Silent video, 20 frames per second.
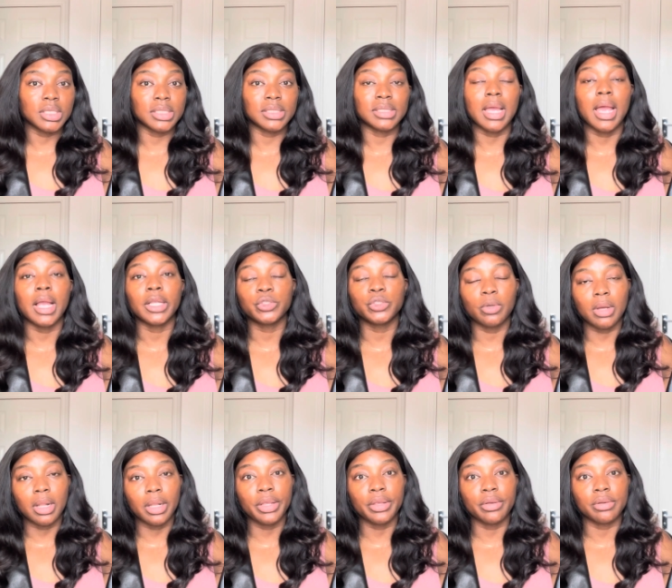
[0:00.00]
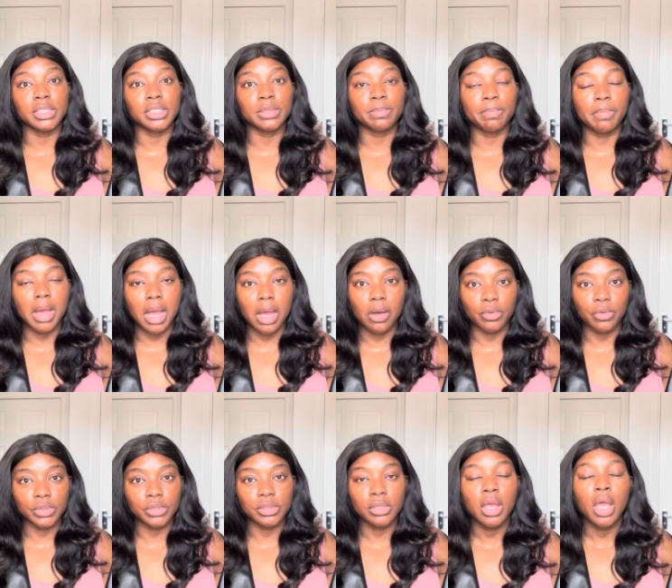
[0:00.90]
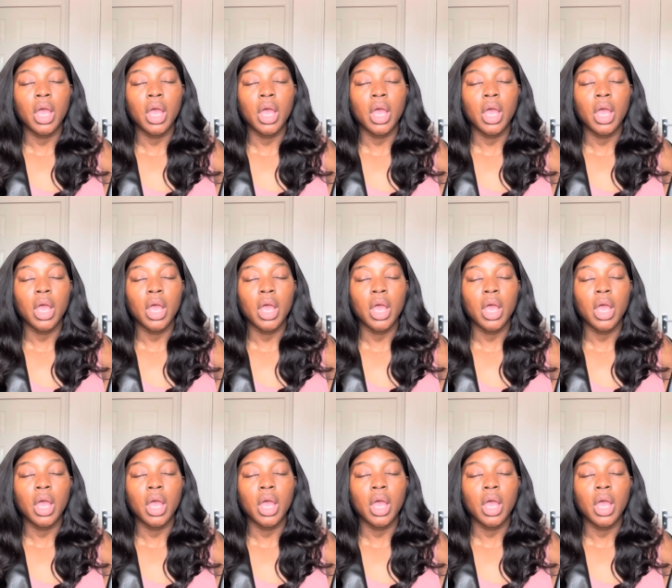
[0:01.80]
is actually your spouse.